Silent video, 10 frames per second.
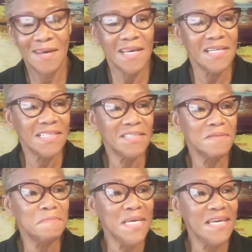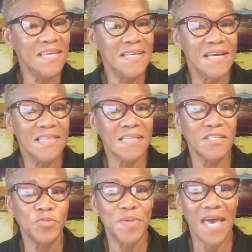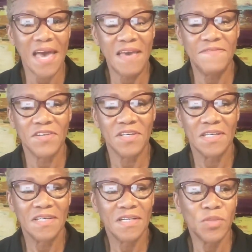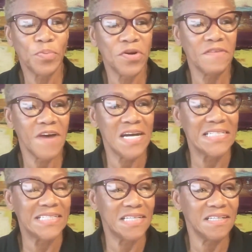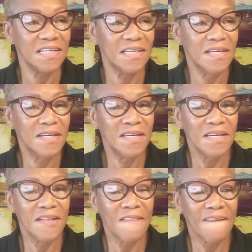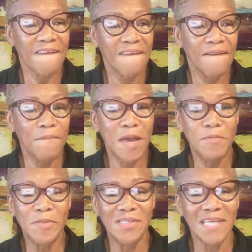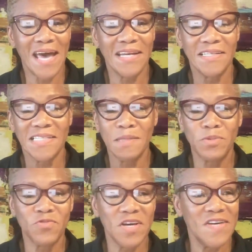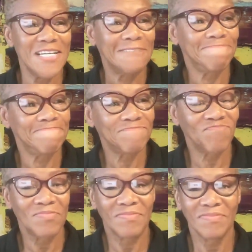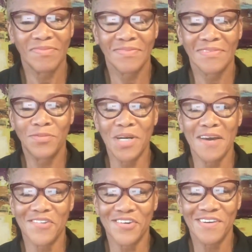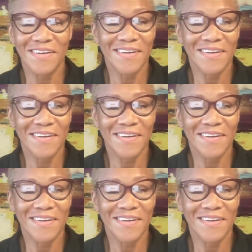And it doesn't mean that this behavior is part of our identity. And maybe we just had a temporary, whatever,